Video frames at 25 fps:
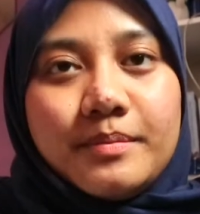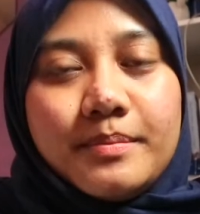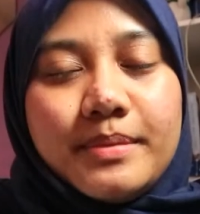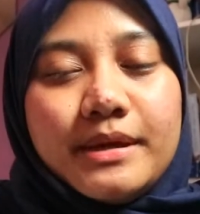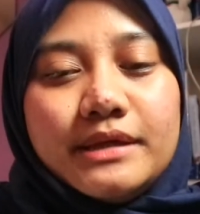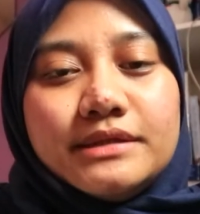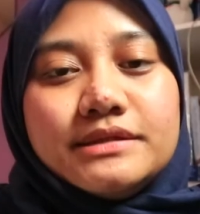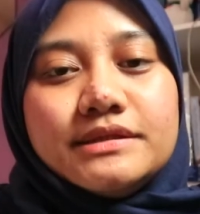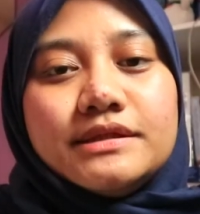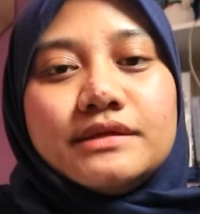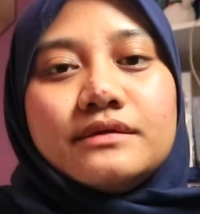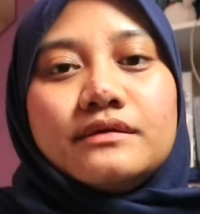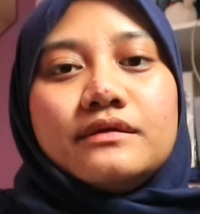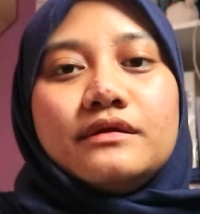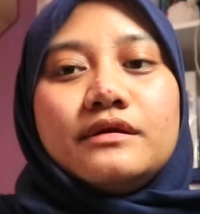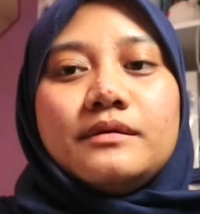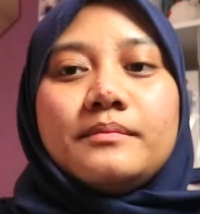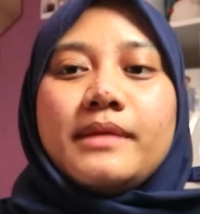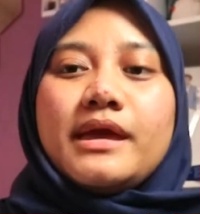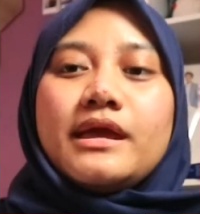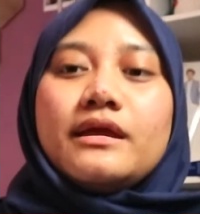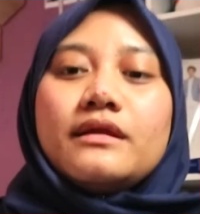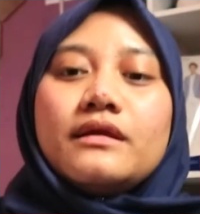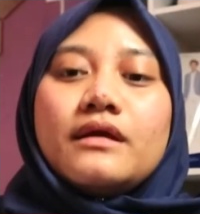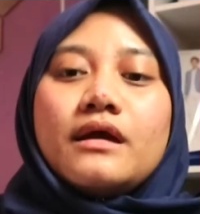basically
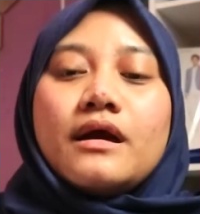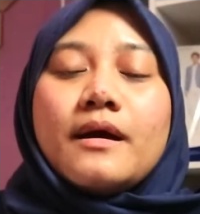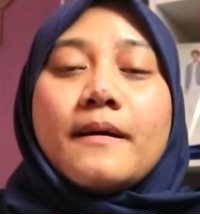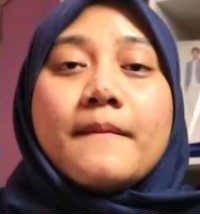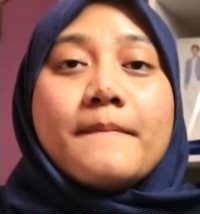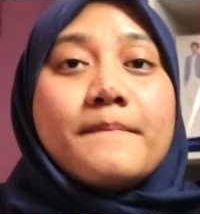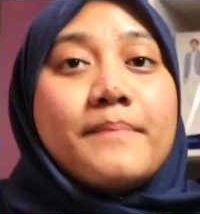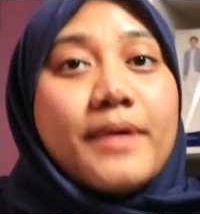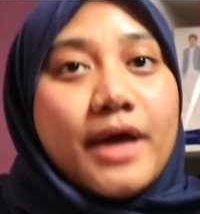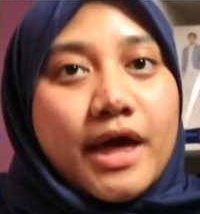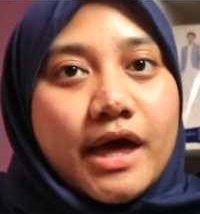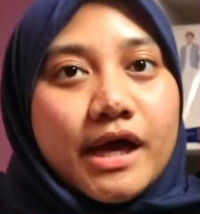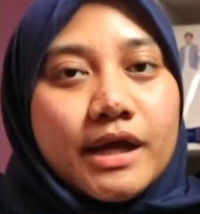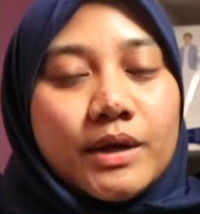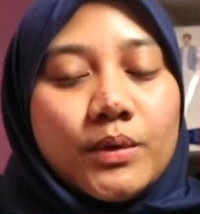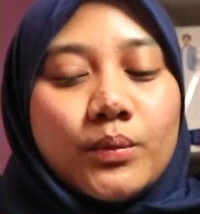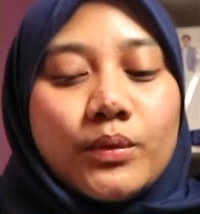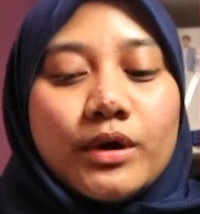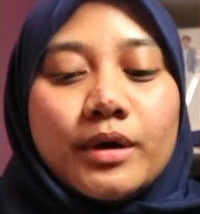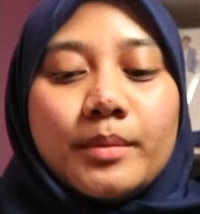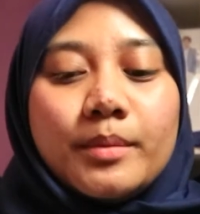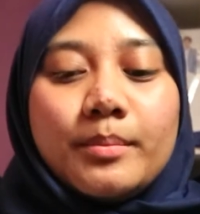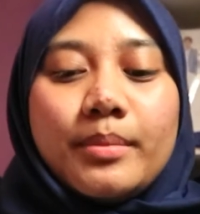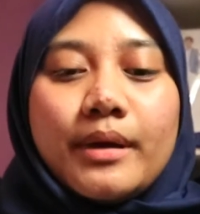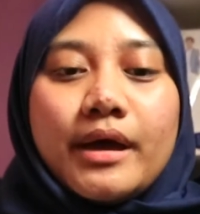make a bet
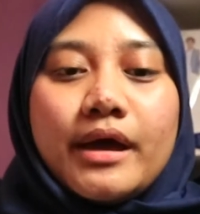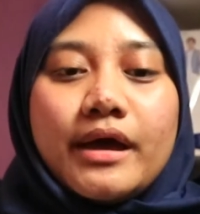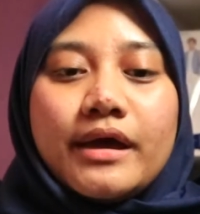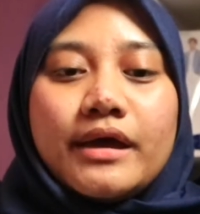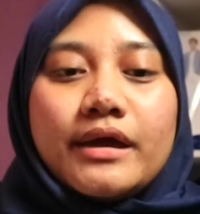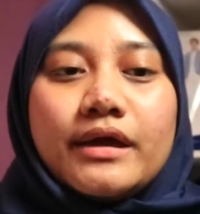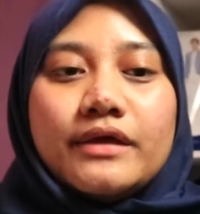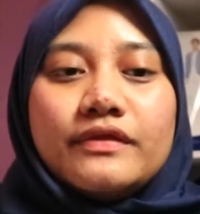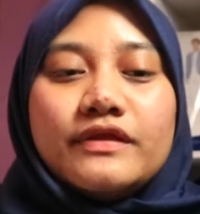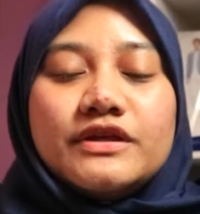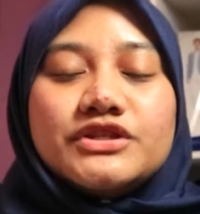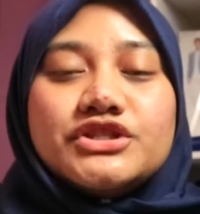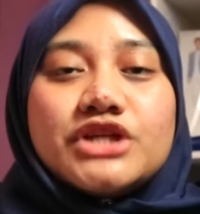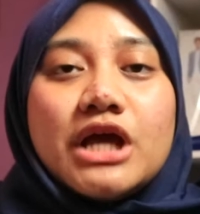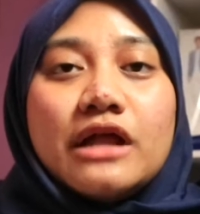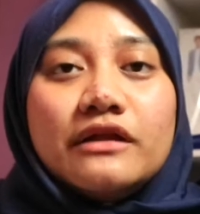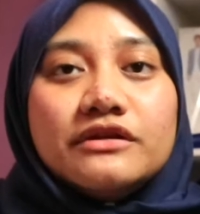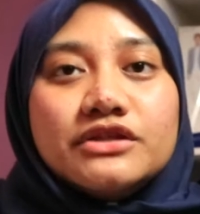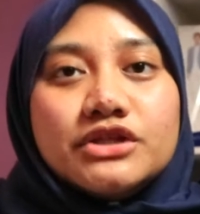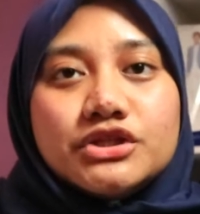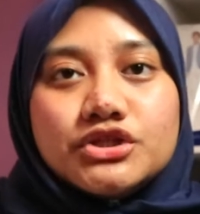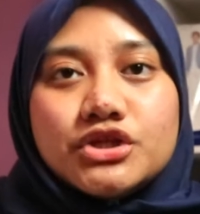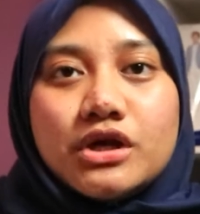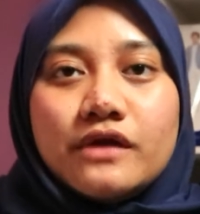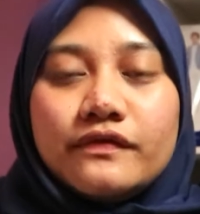whereby they
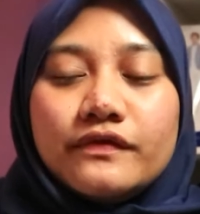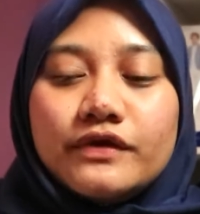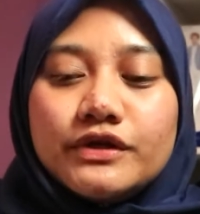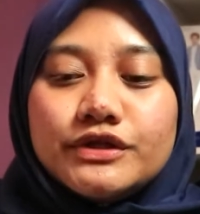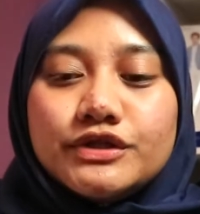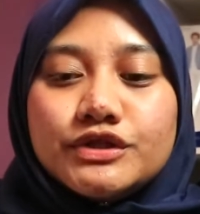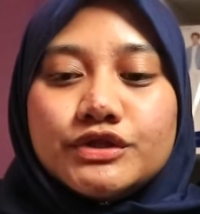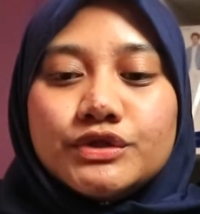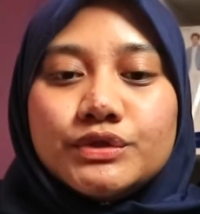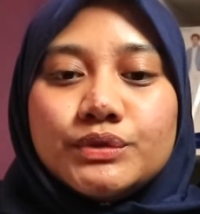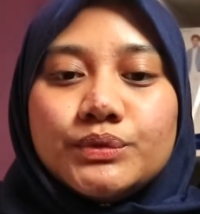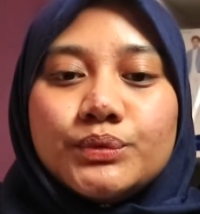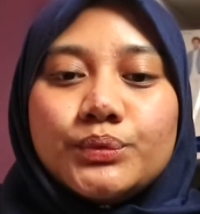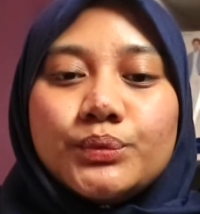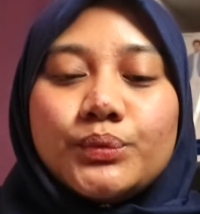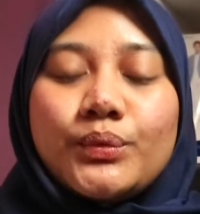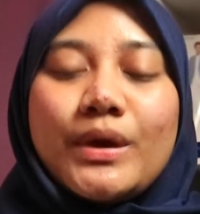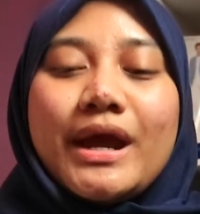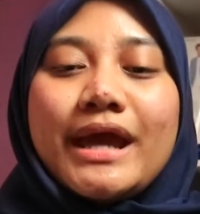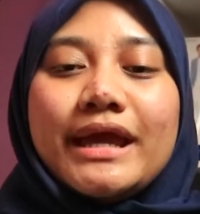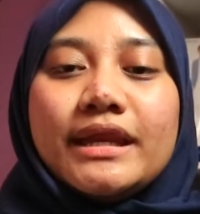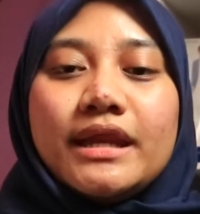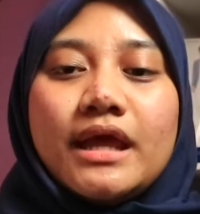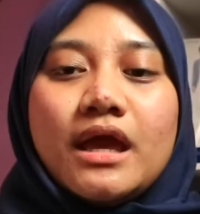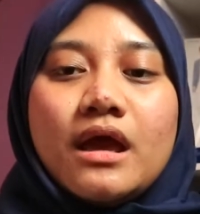challenge each other to
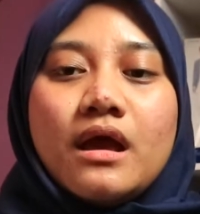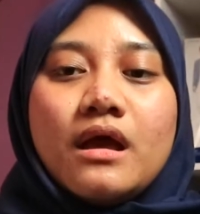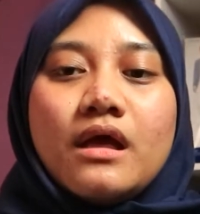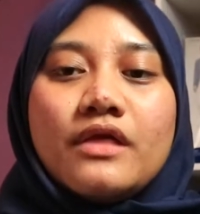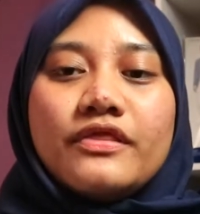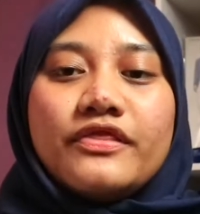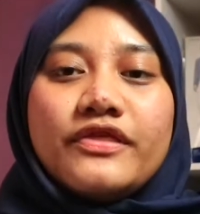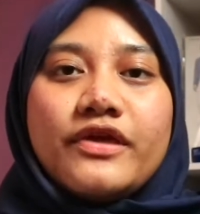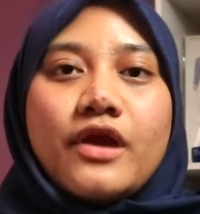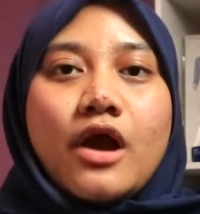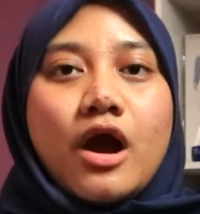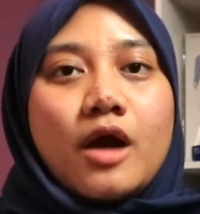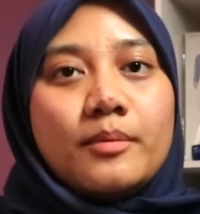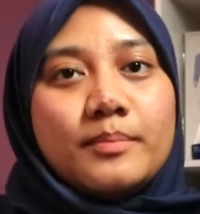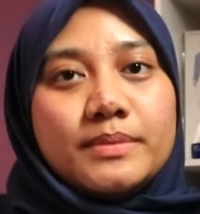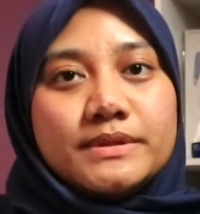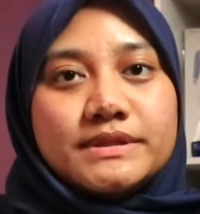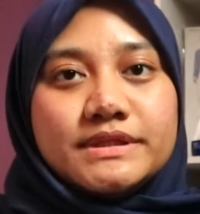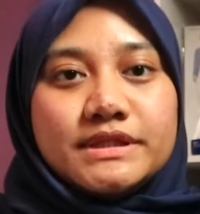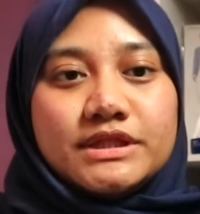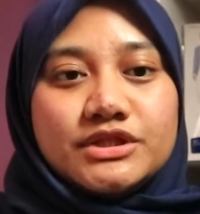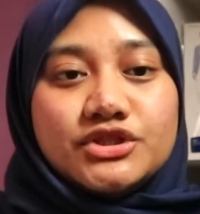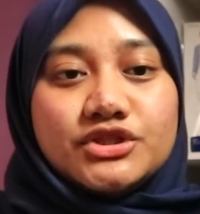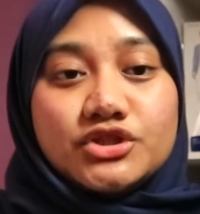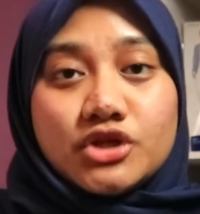write the
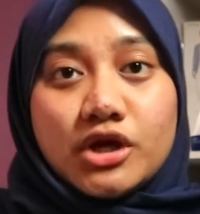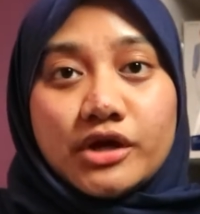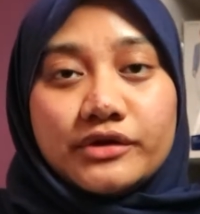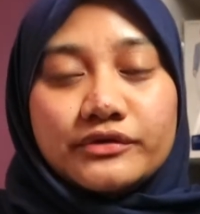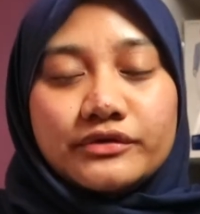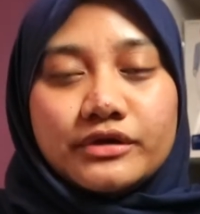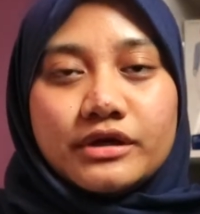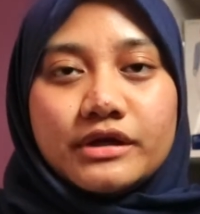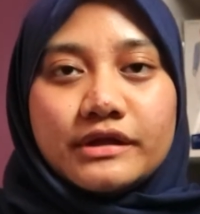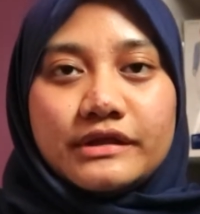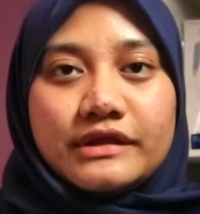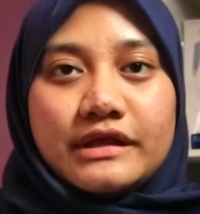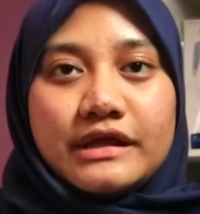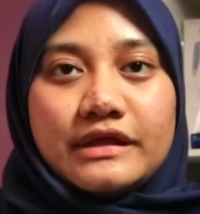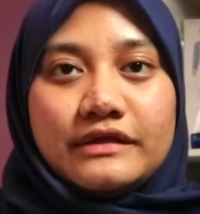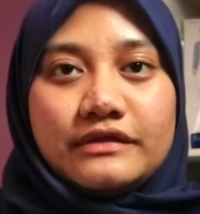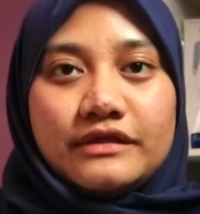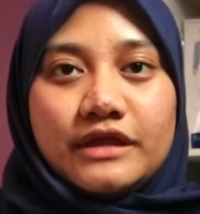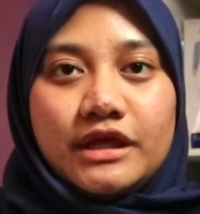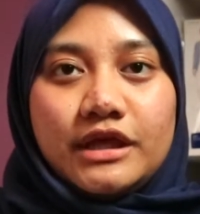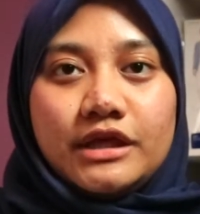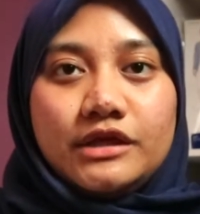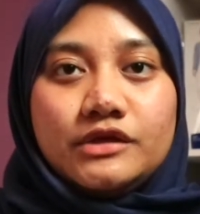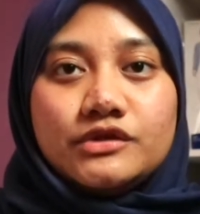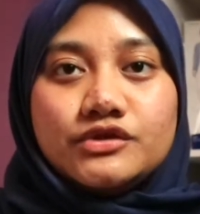opposite genre that
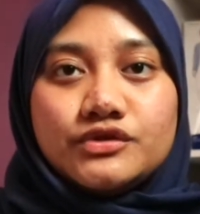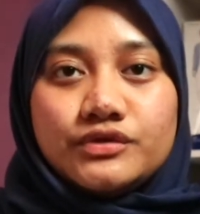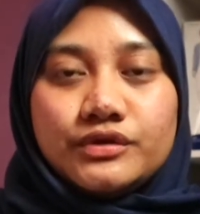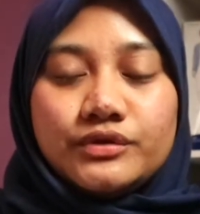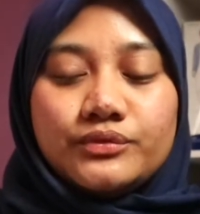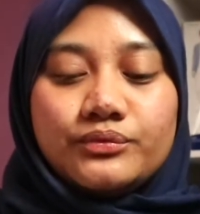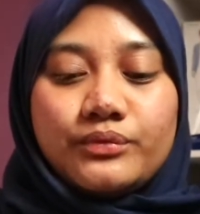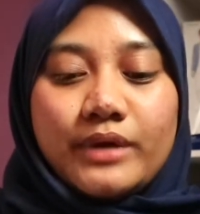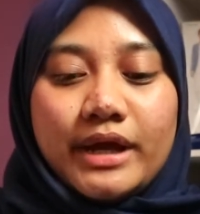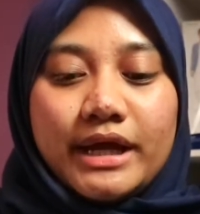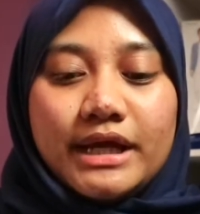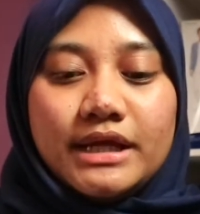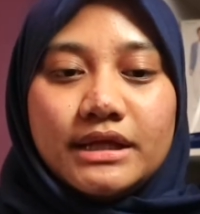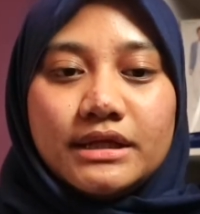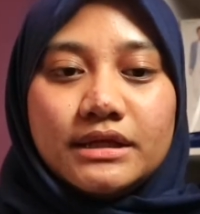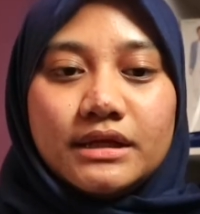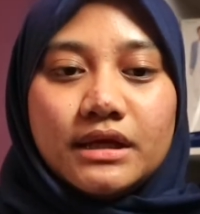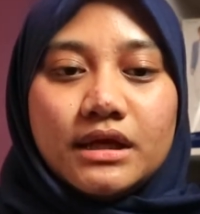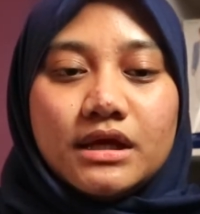they usually write.